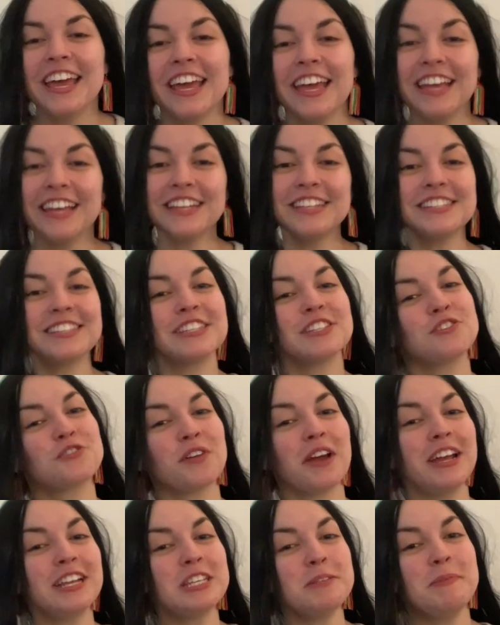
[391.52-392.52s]
is
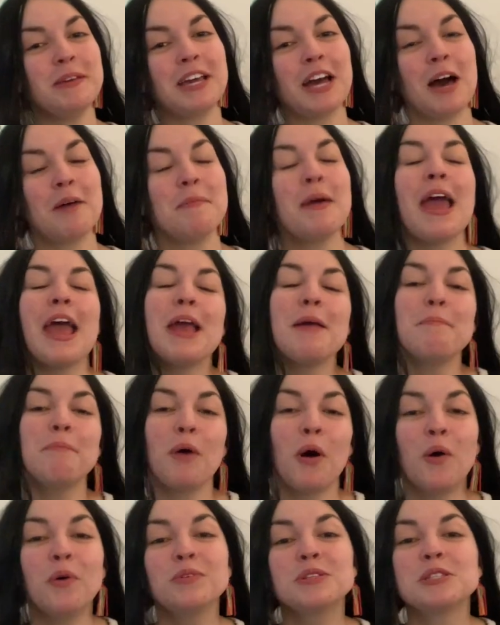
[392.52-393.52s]
trying to become a
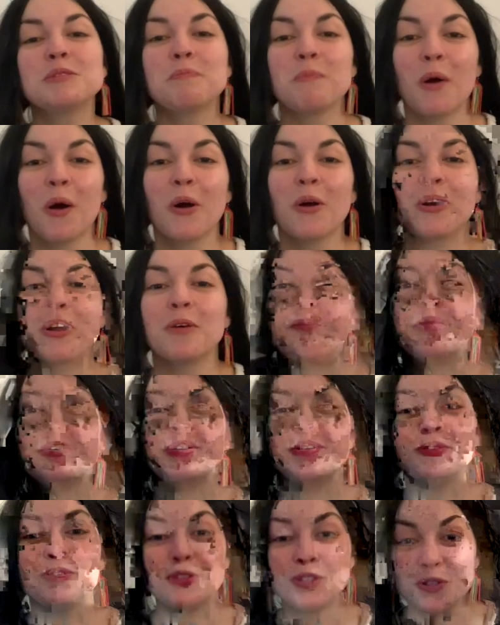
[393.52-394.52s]
postpartum
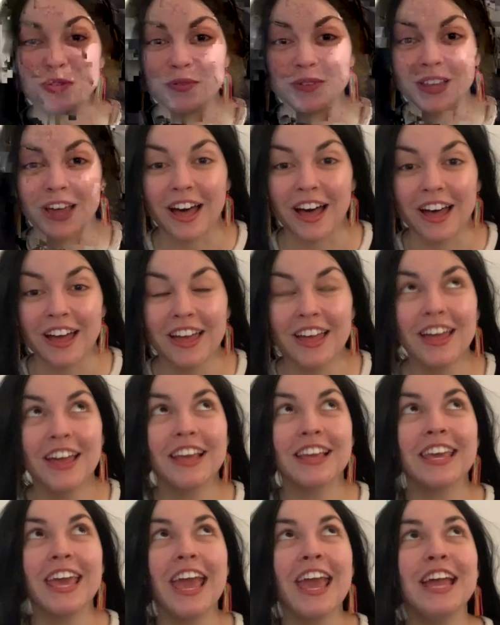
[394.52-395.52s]
doula.
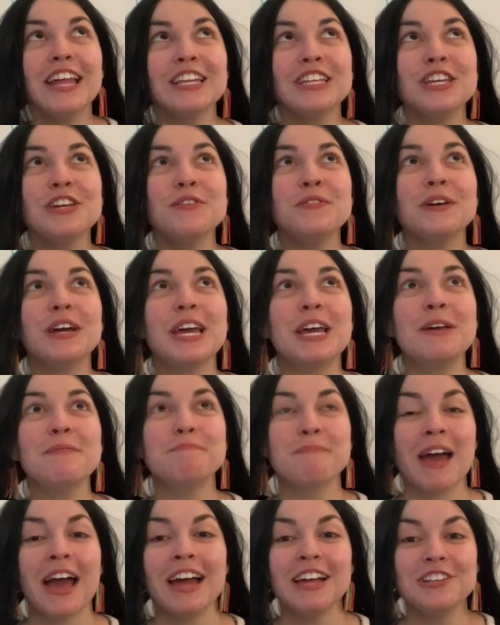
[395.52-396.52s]
Can you
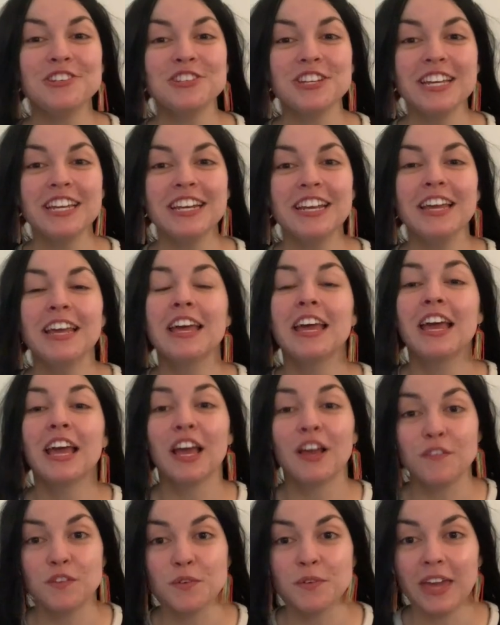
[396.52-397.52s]
imagine?
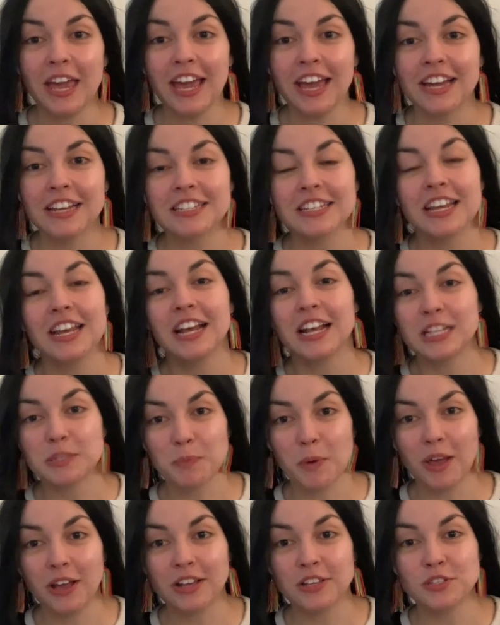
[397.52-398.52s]
If you can't, it's
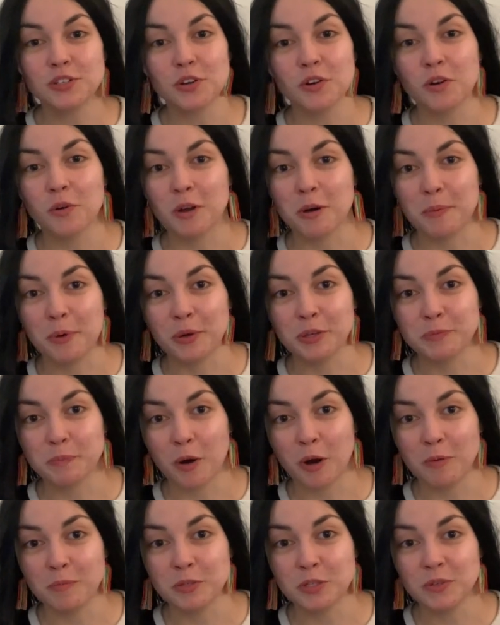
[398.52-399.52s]
probably because you don't know what a
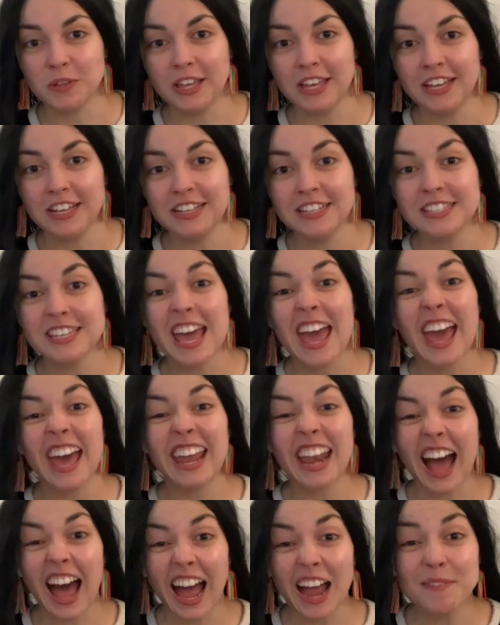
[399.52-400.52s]
postpartum doula is, and
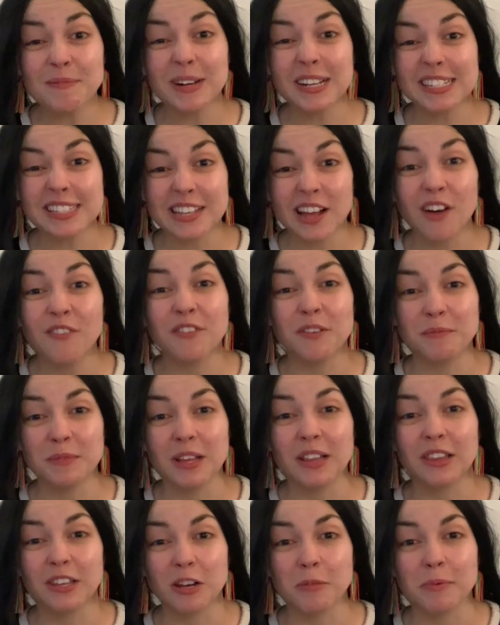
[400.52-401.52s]
I myself am a
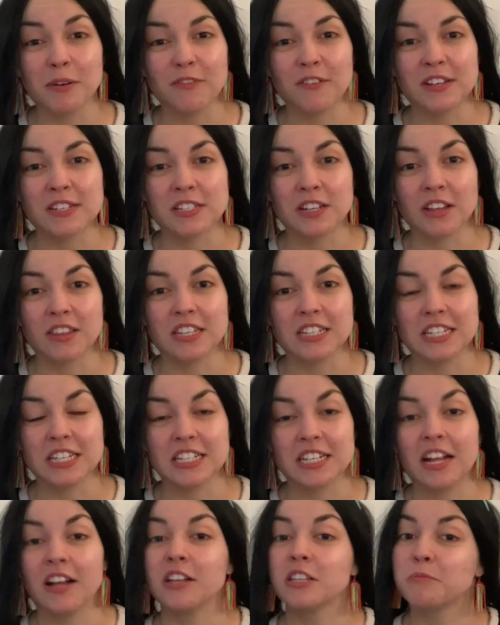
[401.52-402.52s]
little bit fuzzy on the
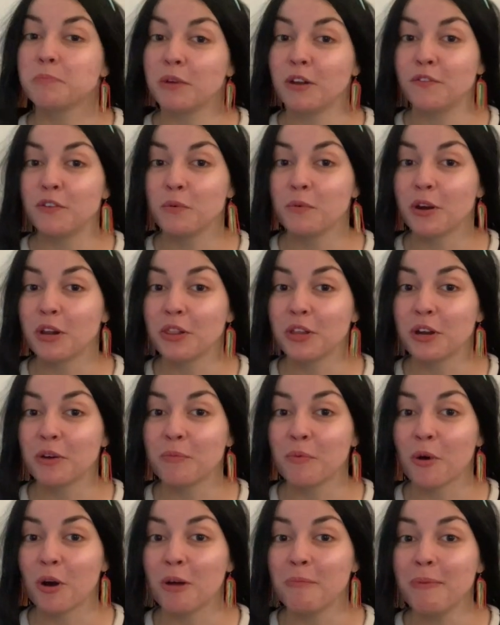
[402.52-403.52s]
details. But if you want to learn
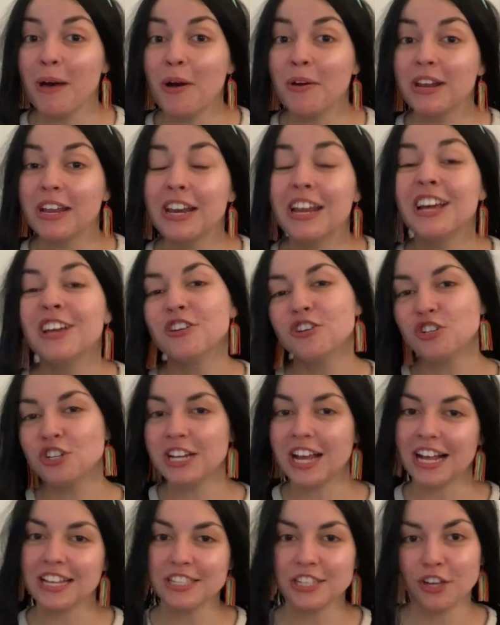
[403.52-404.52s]
more about it, she
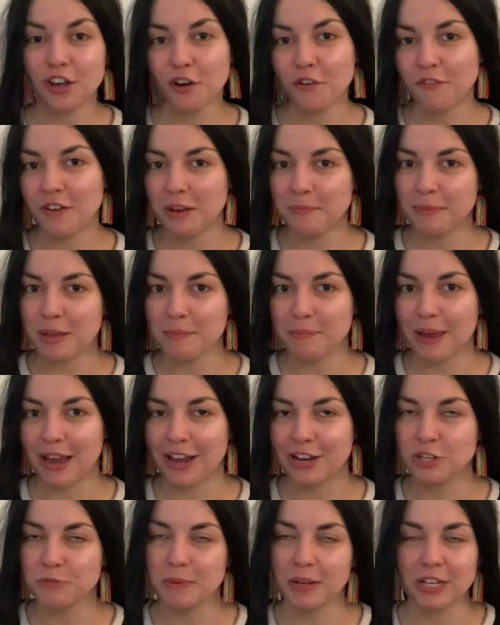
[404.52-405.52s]
has a GoFundMe
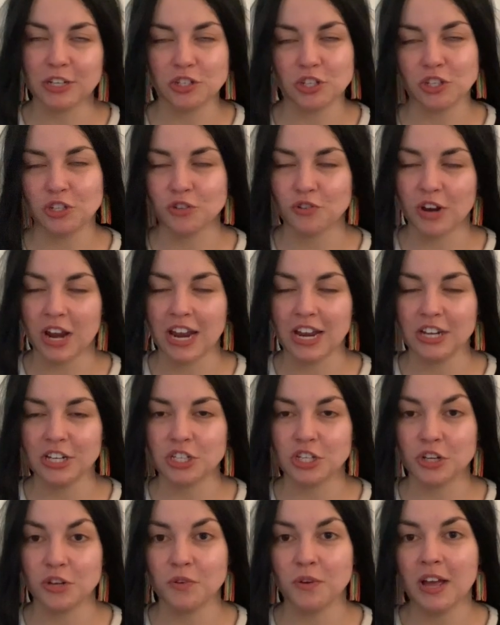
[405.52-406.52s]
page because she's trying
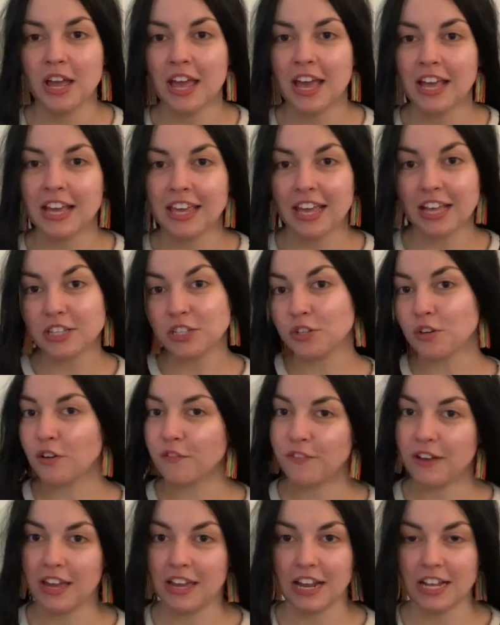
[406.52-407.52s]
to get
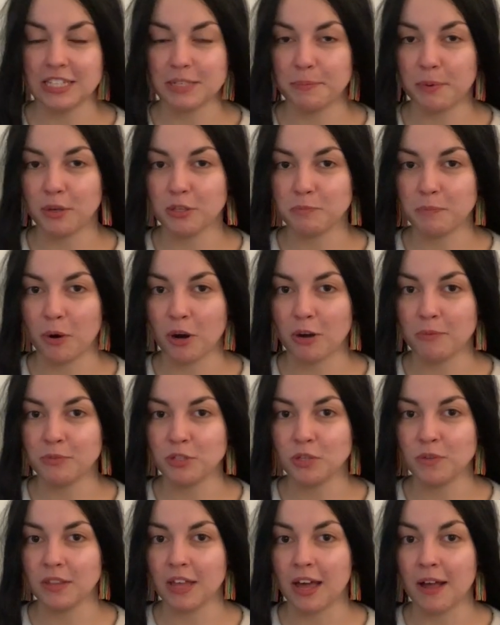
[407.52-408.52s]
certified as a postpartum
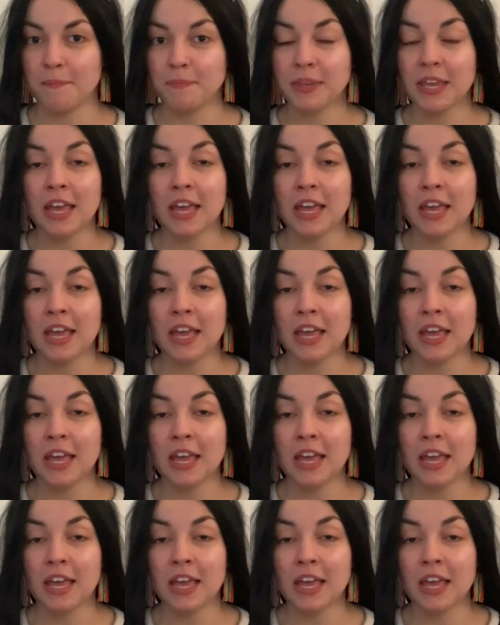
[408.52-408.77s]
doula.